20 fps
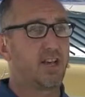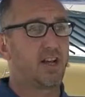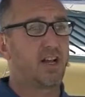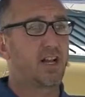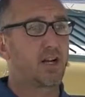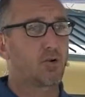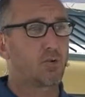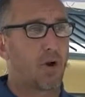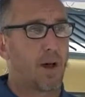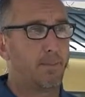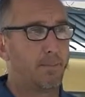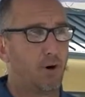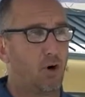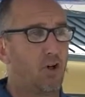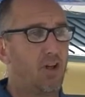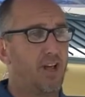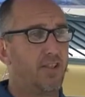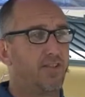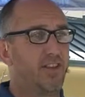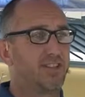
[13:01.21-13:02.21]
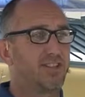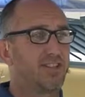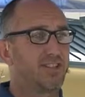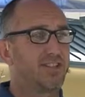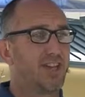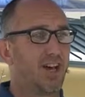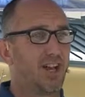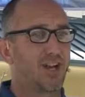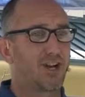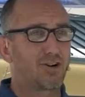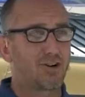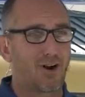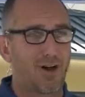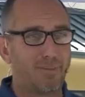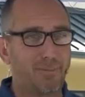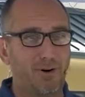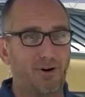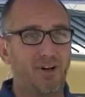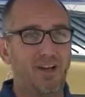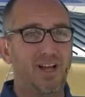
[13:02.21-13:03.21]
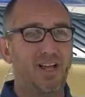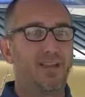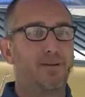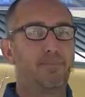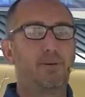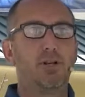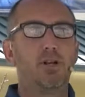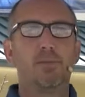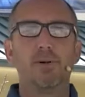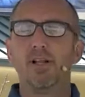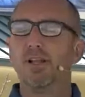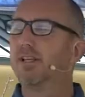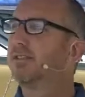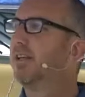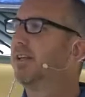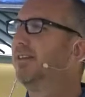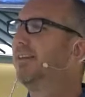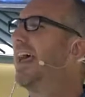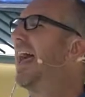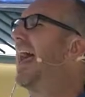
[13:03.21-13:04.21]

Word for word: to crumble, this is going to crumble. But nobody listened. Nah,